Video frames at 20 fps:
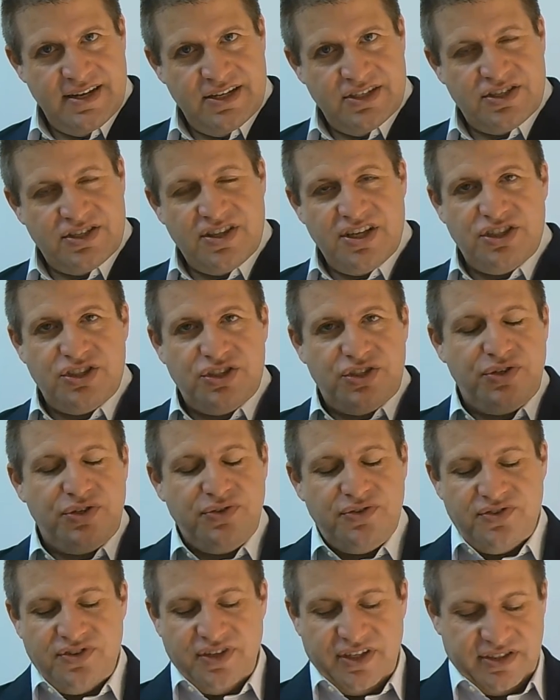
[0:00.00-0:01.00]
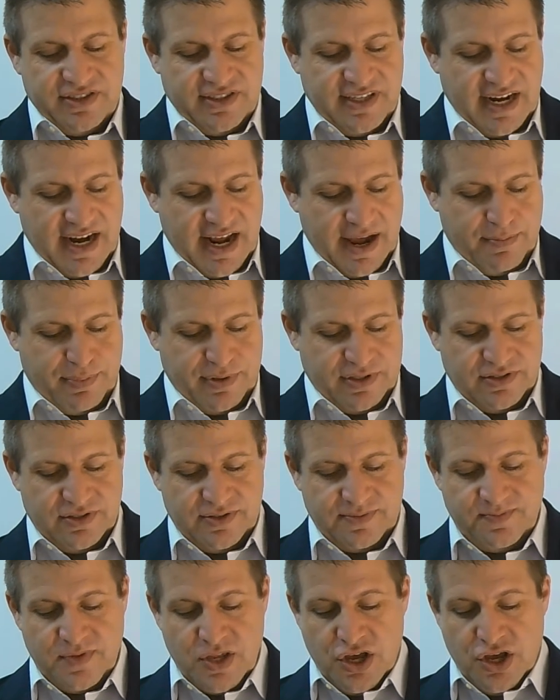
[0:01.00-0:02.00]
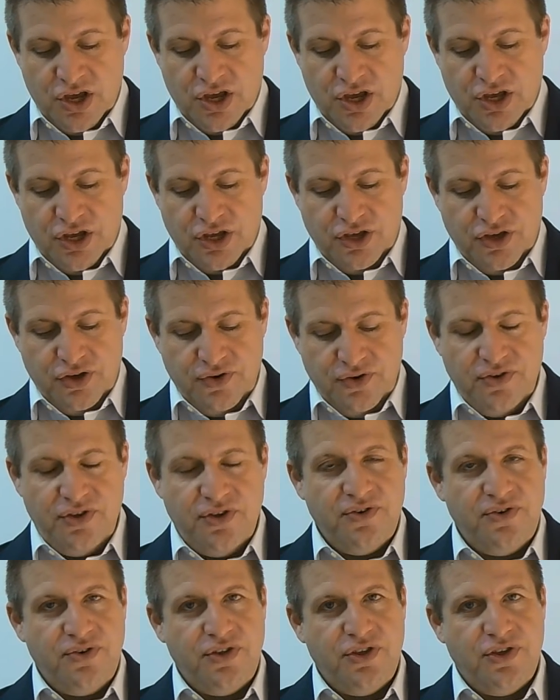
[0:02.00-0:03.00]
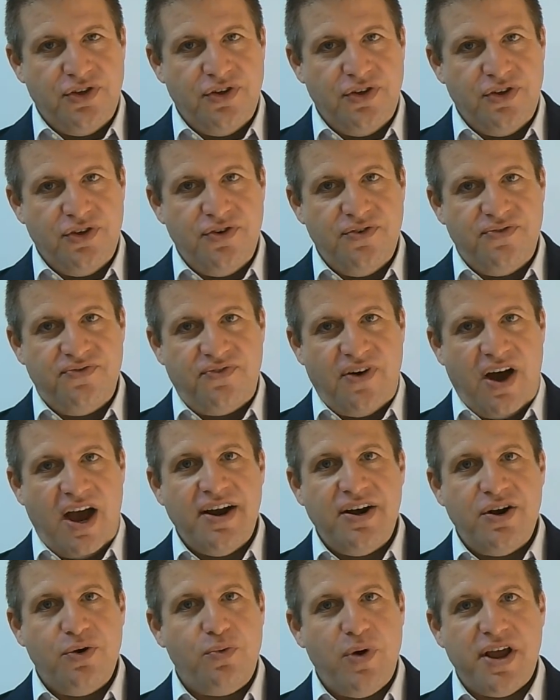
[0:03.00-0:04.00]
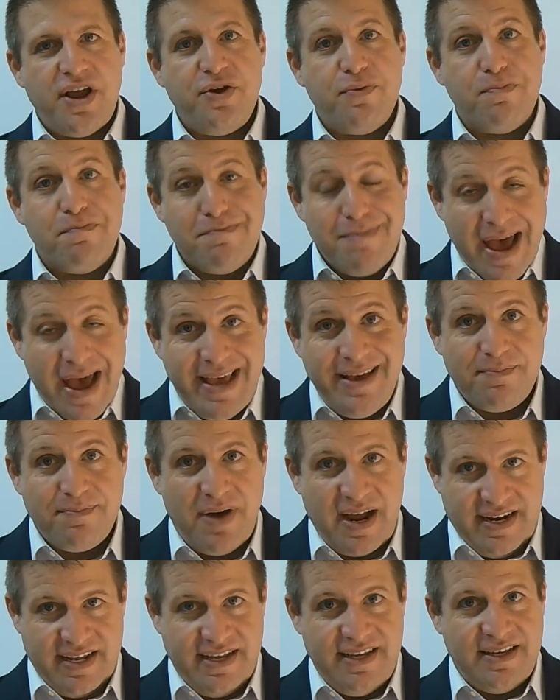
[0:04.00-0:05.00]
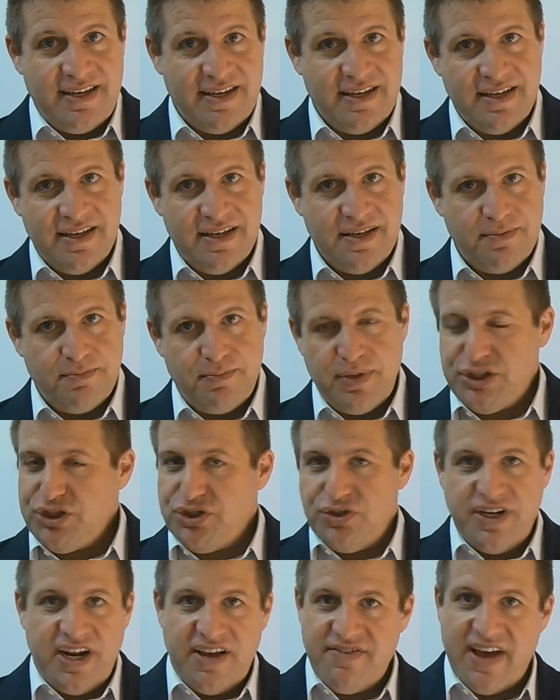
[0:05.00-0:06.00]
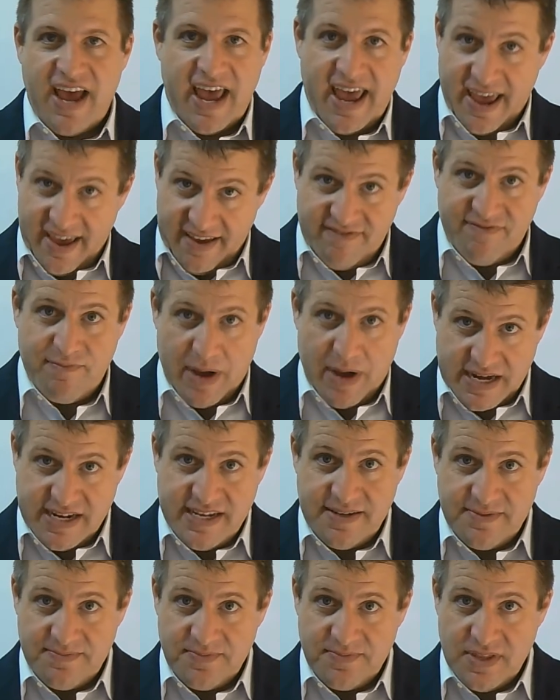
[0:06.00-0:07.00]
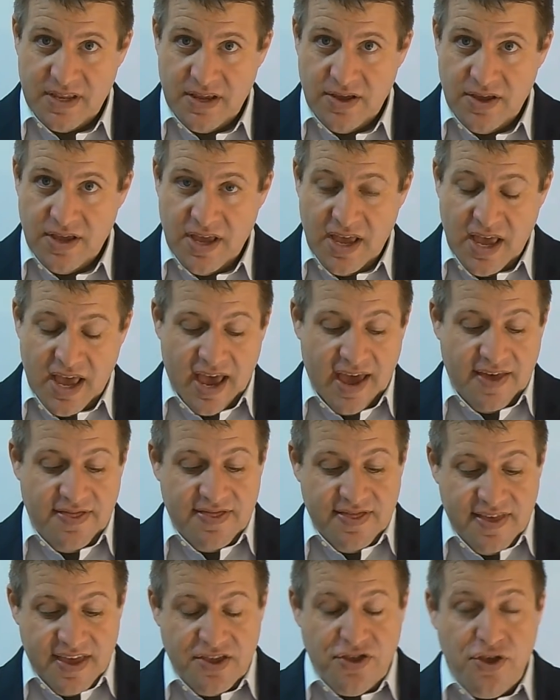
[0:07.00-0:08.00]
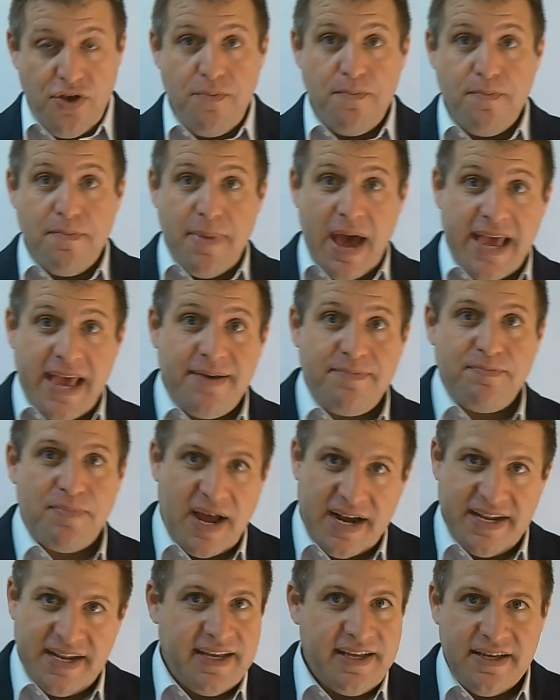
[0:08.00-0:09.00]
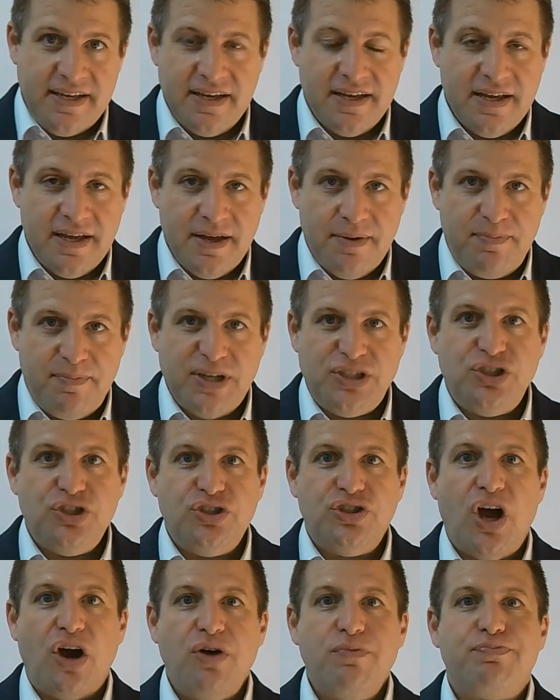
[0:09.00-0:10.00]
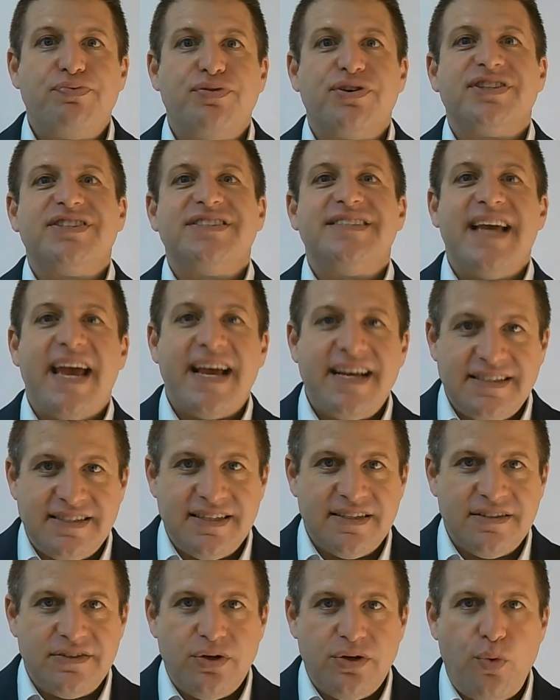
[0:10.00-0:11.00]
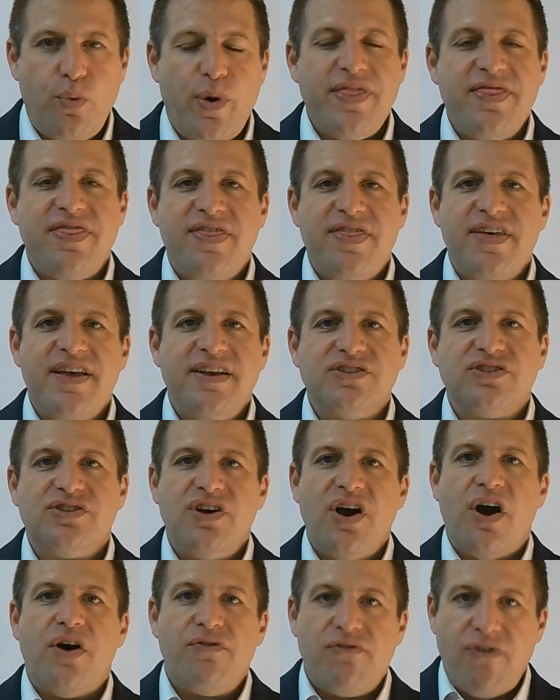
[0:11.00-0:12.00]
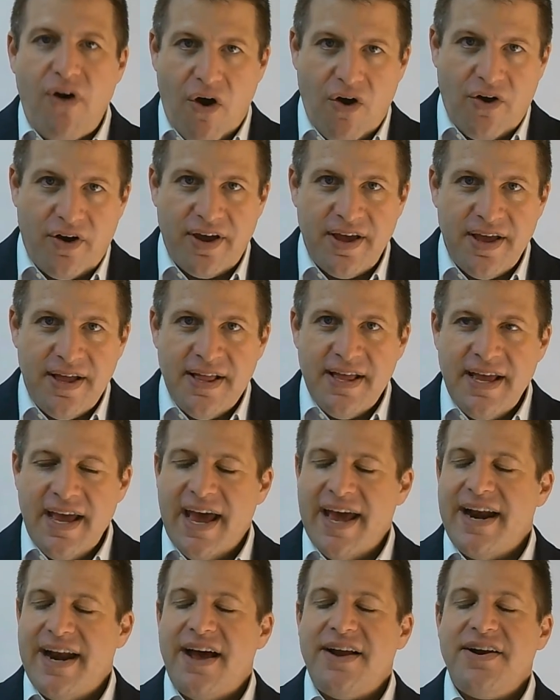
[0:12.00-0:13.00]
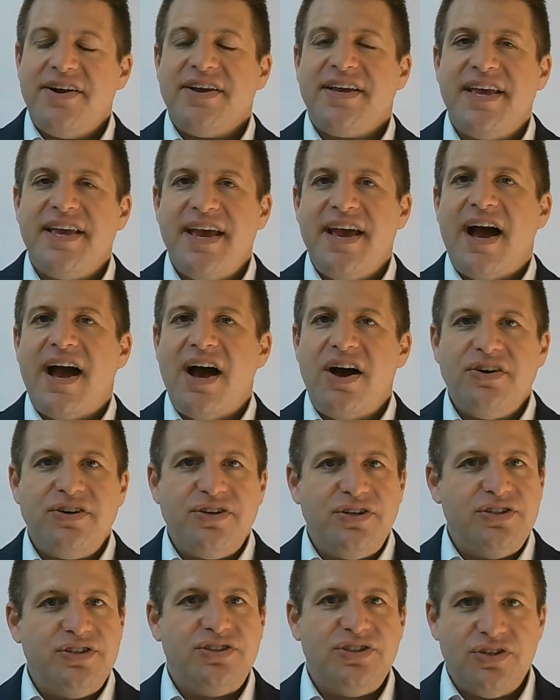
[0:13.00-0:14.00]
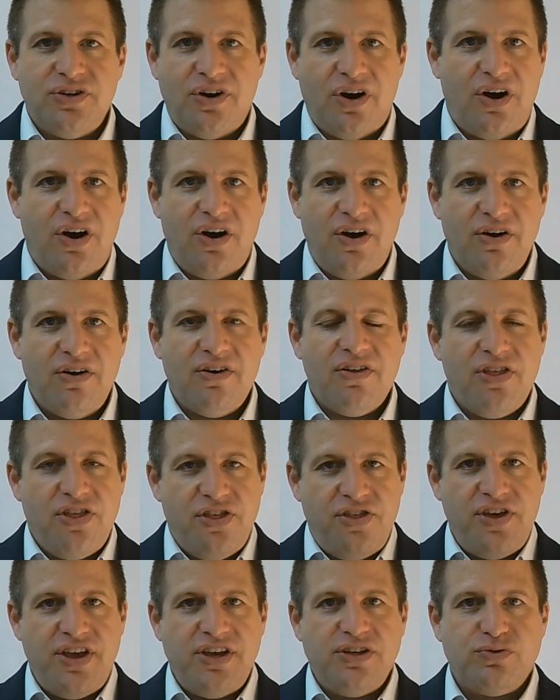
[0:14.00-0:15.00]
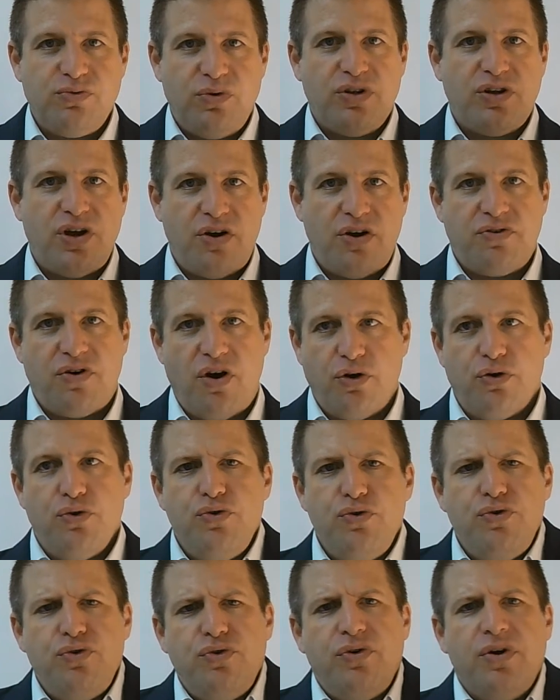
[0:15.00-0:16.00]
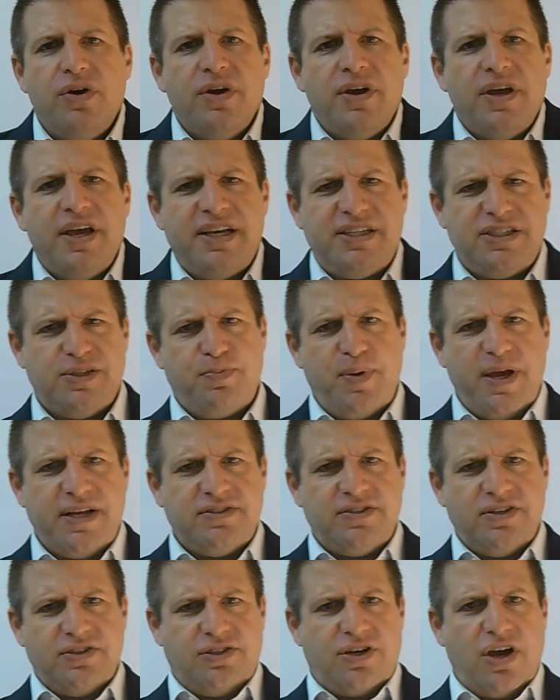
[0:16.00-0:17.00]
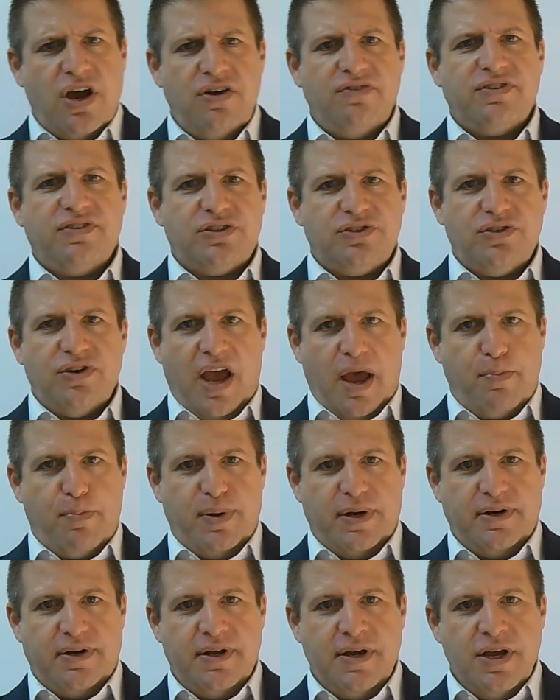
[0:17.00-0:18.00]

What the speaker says: So there's two things that happens. You find a way to make money, but you never have money. And then you make money, but you don't protect it when things go wrong. And I don't care how good you are, things will go wrong. Who expected COVID to happen?